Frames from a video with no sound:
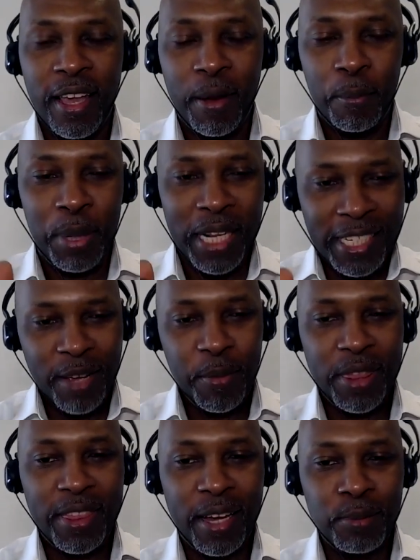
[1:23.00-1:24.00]
Please give me
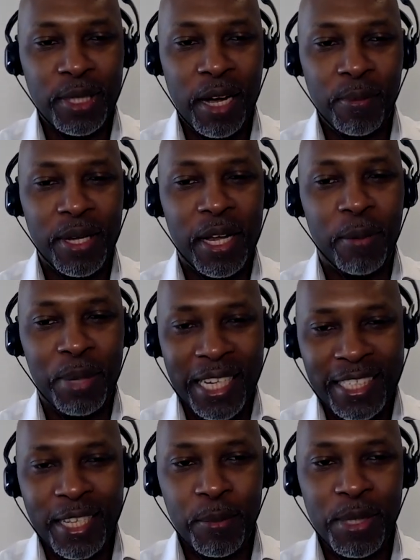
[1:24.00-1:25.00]
a thumbs up. Please
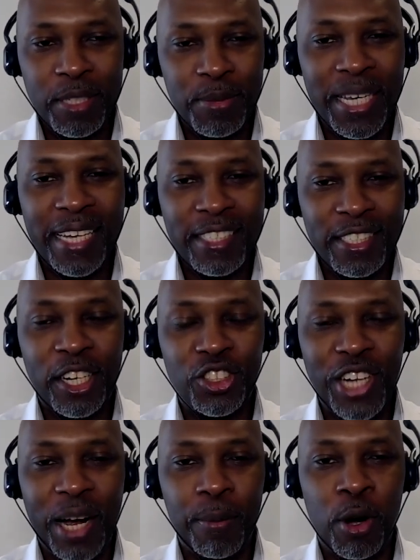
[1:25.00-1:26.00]
give me some yeses in the
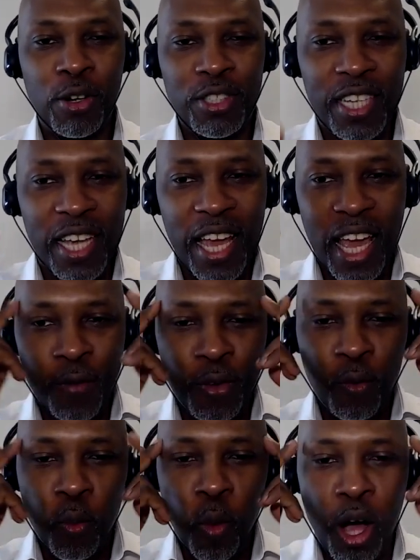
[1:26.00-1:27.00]
chat box if
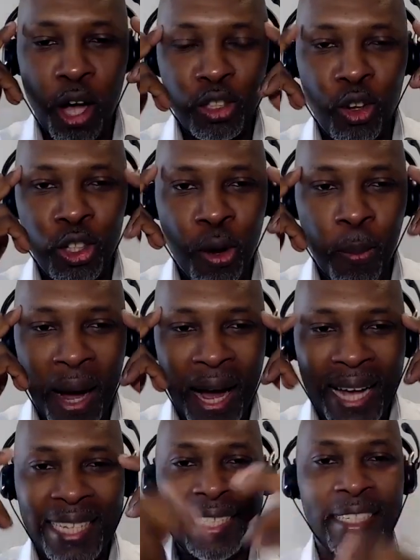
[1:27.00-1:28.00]
you've worked on your
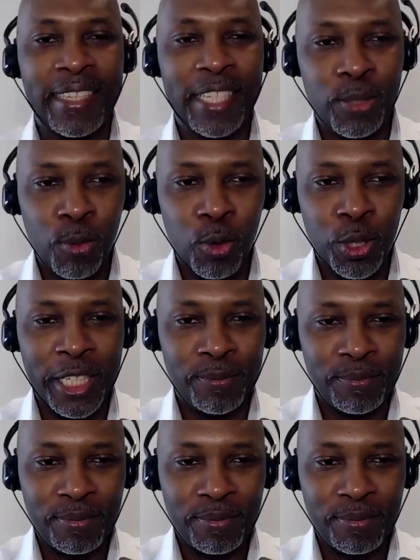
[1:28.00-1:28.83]
mind this morning.